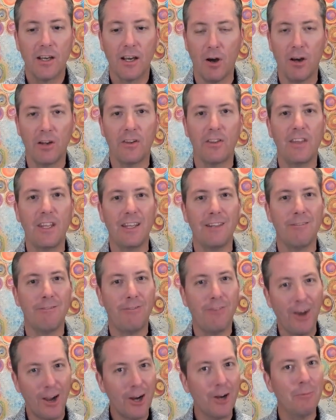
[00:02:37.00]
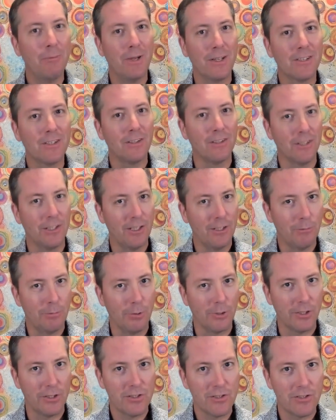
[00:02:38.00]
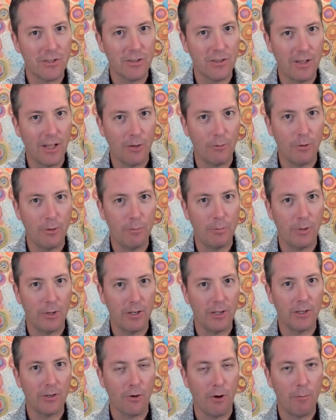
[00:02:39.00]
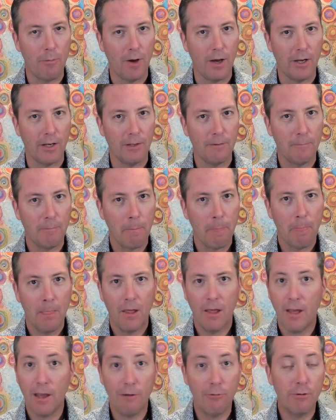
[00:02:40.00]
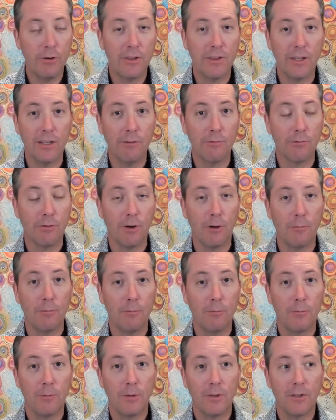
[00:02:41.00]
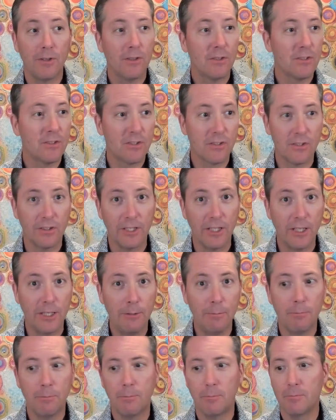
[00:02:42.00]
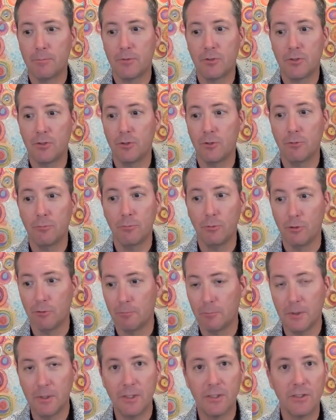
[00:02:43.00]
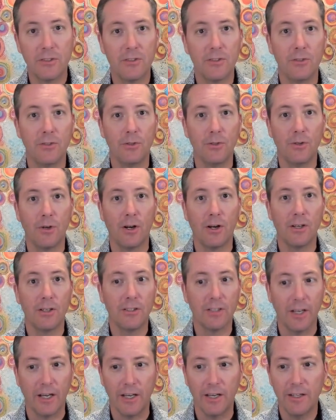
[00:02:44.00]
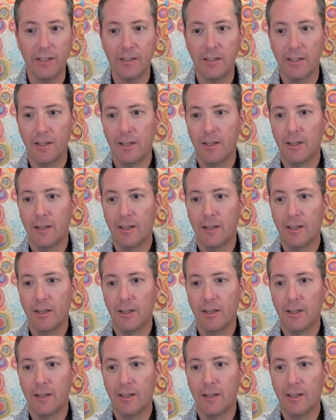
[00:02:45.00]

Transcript: on the environmental inputs that we put into our body. Everything from sleep to movement to our diet